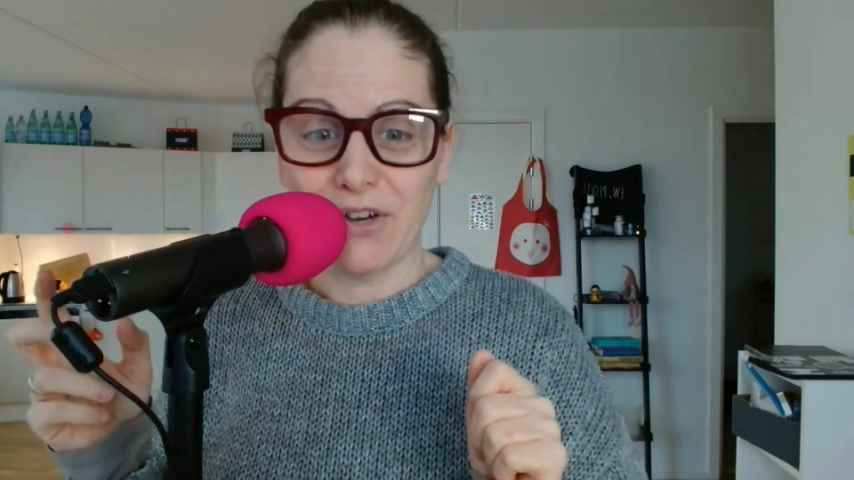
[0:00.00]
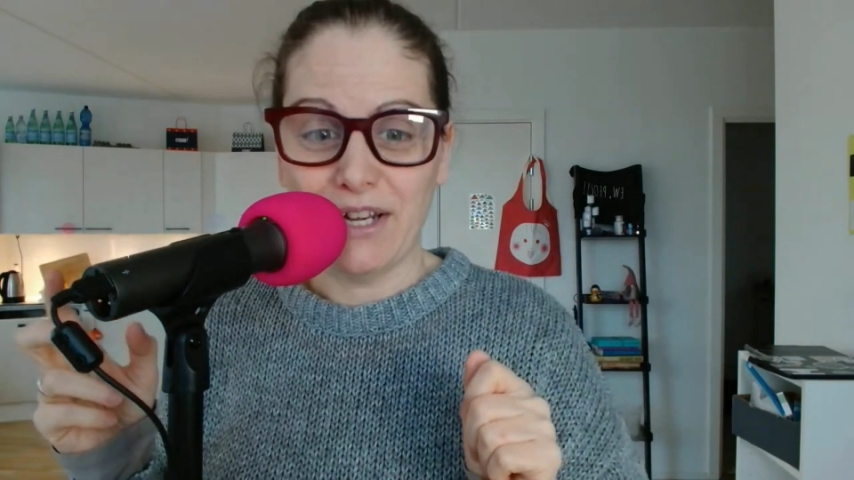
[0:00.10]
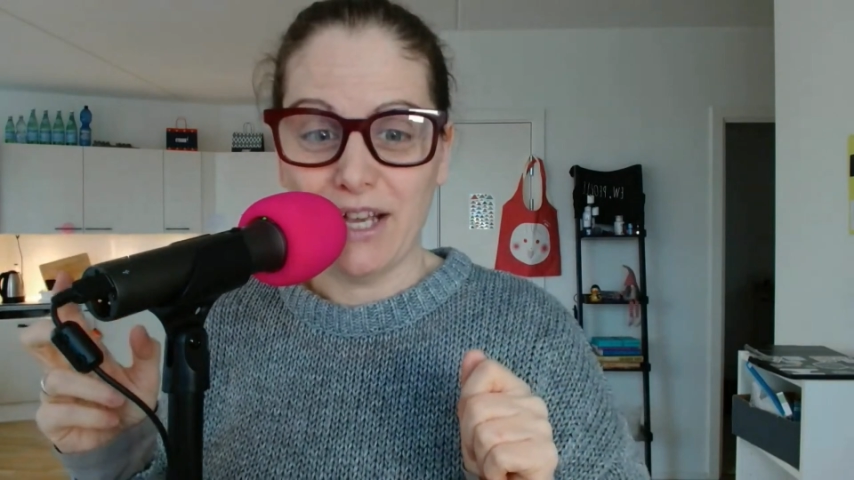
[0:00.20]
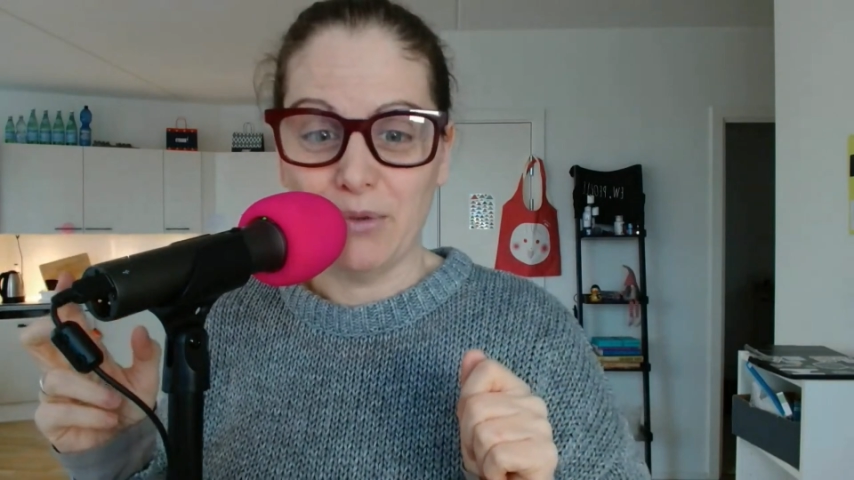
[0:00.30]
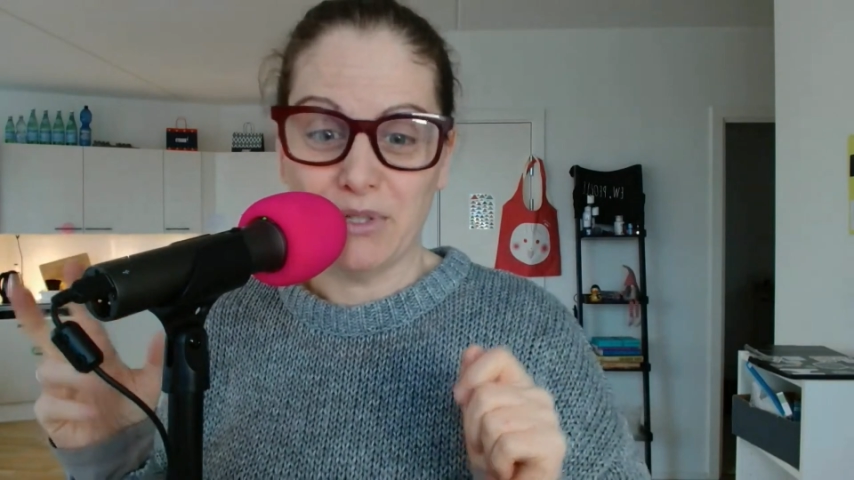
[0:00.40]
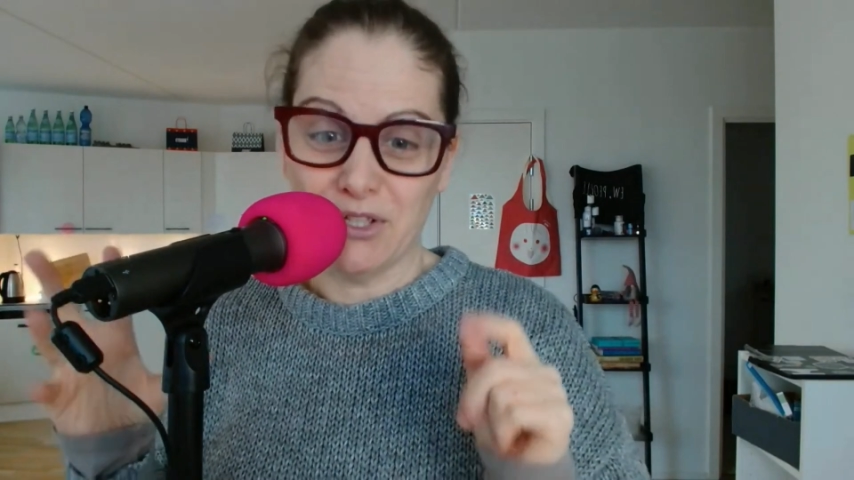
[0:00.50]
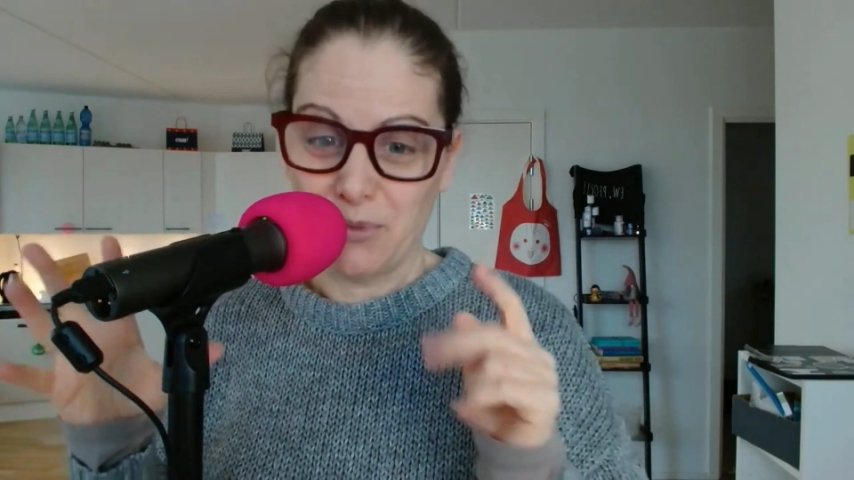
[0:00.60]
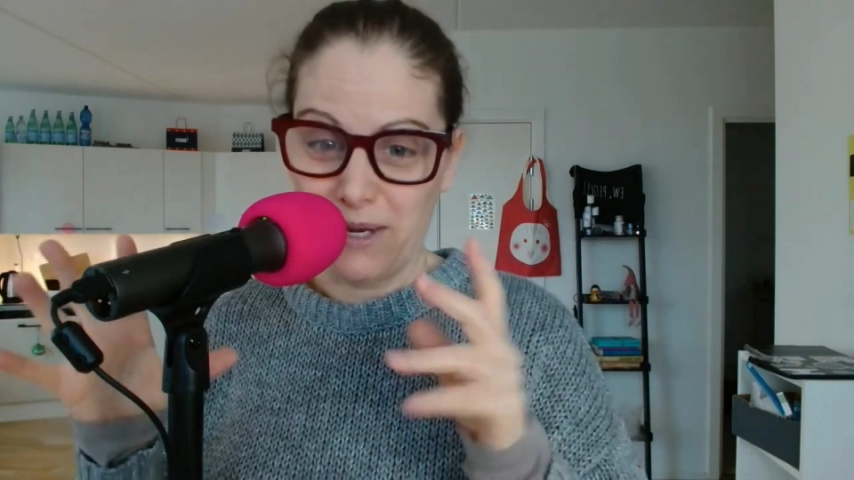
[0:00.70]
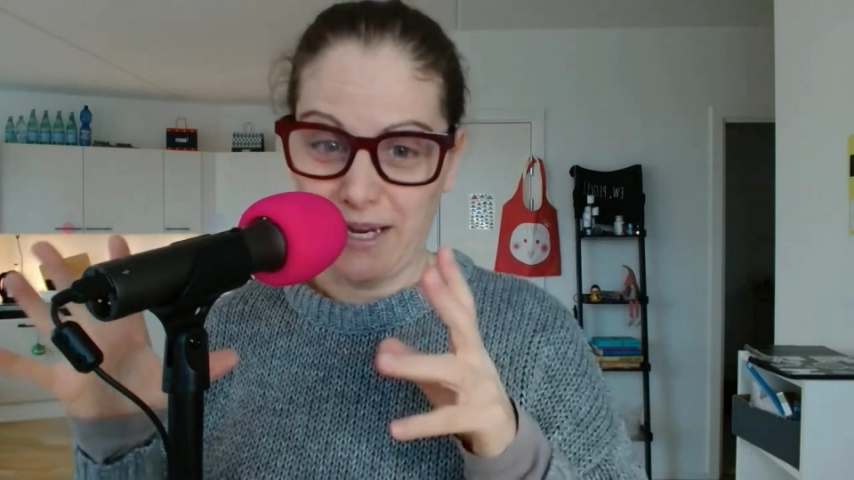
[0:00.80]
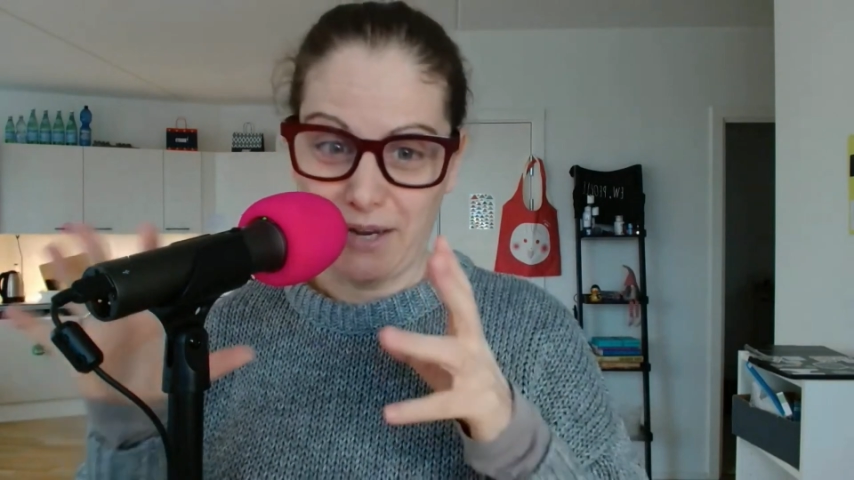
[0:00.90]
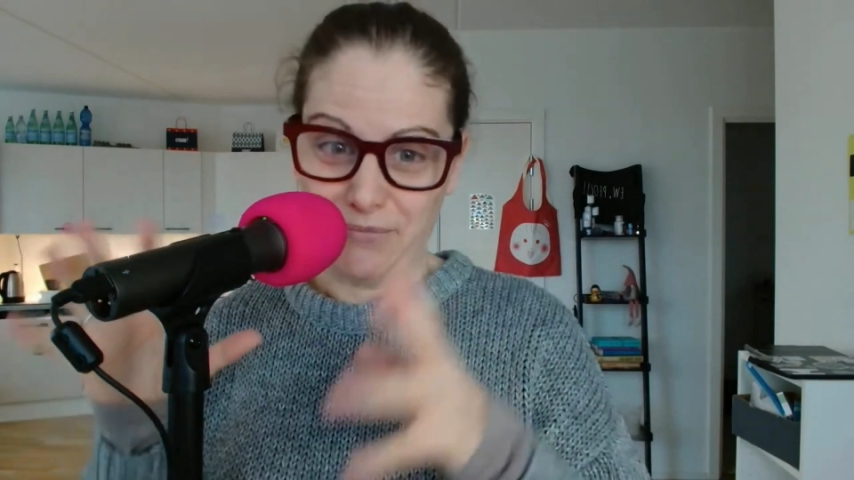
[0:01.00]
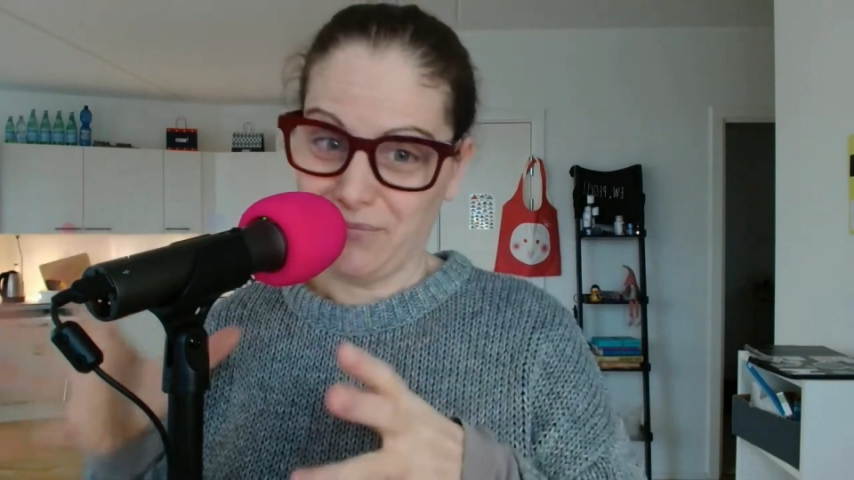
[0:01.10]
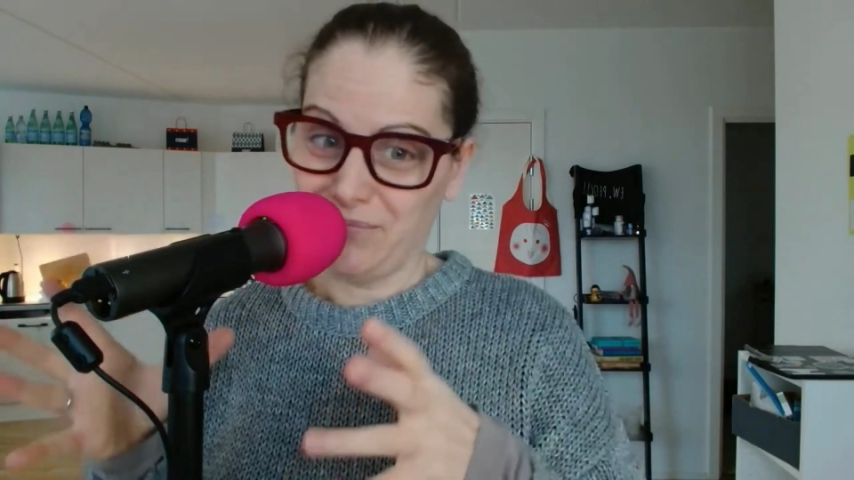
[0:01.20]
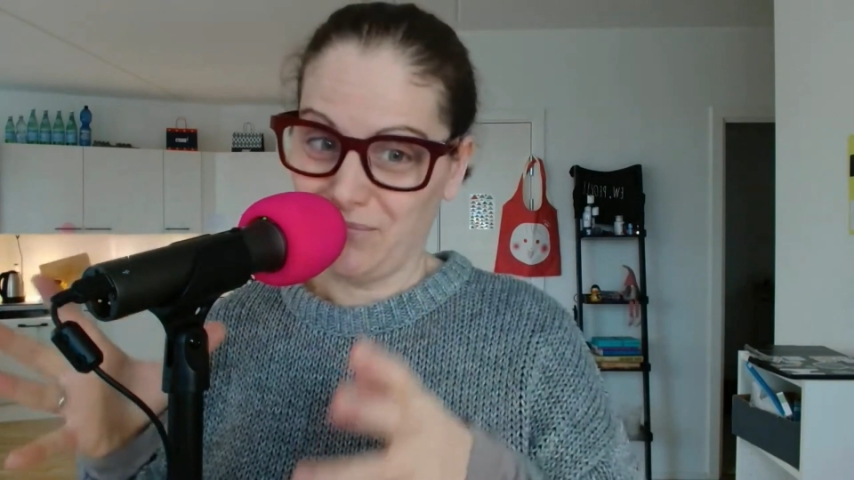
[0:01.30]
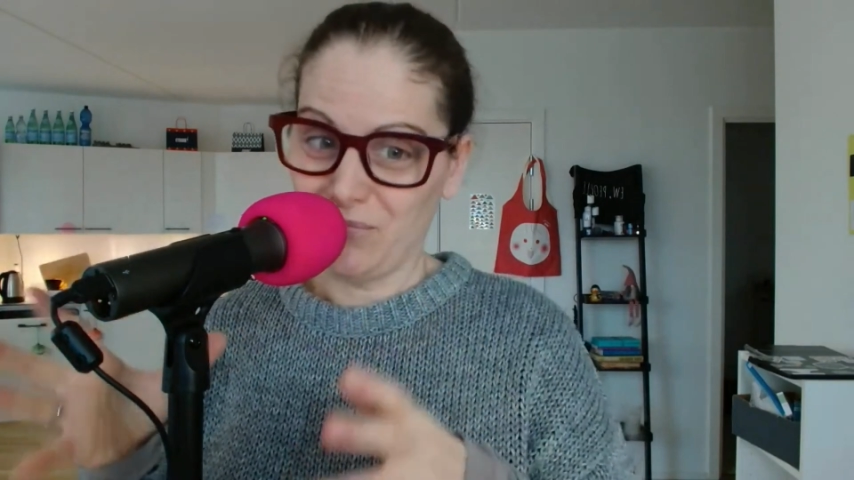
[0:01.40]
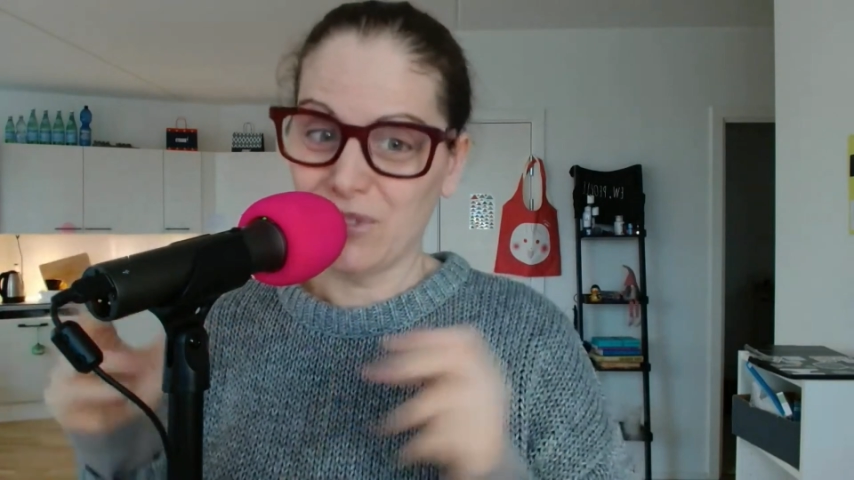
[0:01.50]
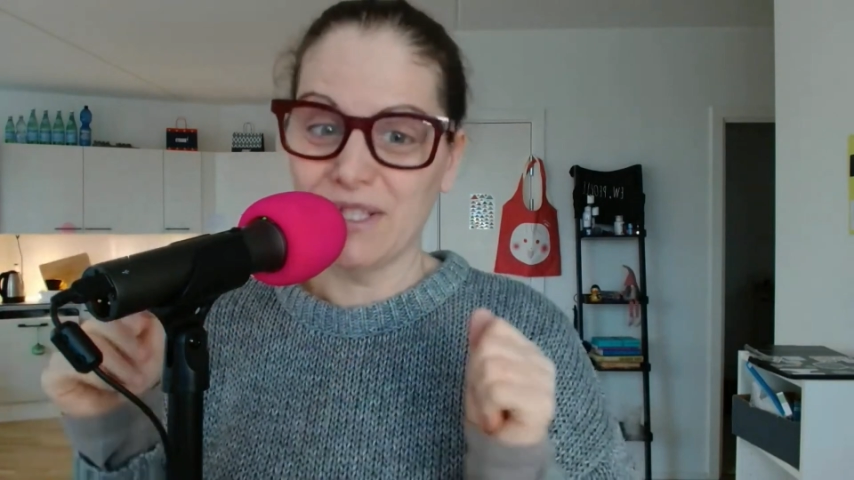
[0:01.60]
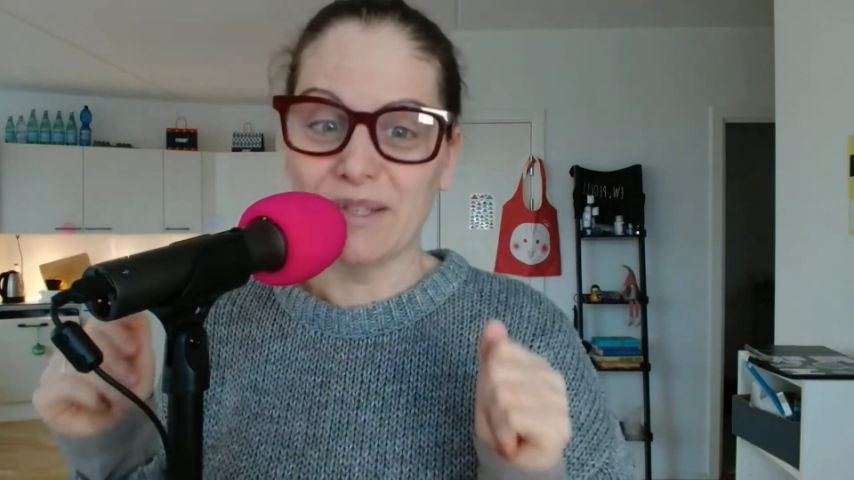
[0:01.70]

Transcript: right now, which is why I was